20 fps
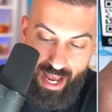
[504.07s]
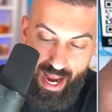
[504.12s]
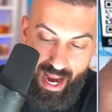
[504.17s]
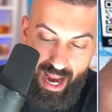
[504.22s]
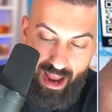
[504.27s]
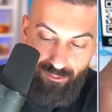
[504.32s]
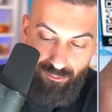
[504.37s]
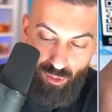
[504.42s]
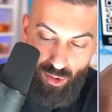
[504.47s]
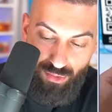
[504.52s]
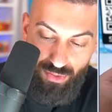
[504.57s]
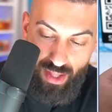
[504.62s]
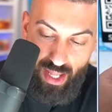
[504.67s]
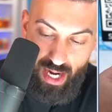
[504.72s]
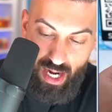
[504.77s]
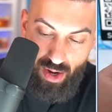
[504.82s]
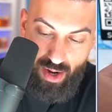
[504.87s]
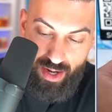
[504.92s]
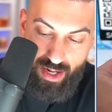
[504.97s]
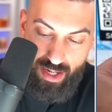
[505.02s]
Half one
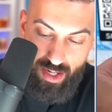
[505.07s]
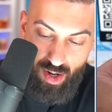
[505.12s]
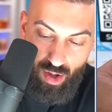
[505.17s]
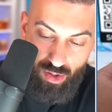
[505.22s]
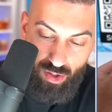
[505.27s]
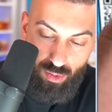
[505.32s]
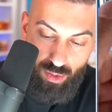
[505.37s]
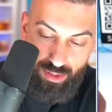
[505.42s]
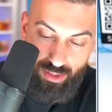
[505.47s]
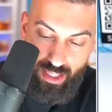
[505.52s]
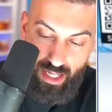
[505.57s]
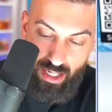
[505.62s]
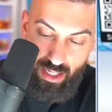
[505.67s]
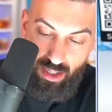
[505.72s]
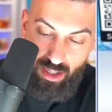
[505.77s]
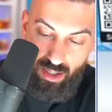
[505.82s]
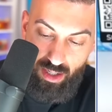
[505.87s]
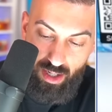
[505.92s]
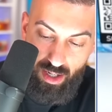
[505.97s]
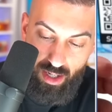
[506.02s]
there and another one
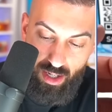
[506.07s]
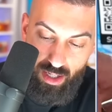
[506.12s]
there.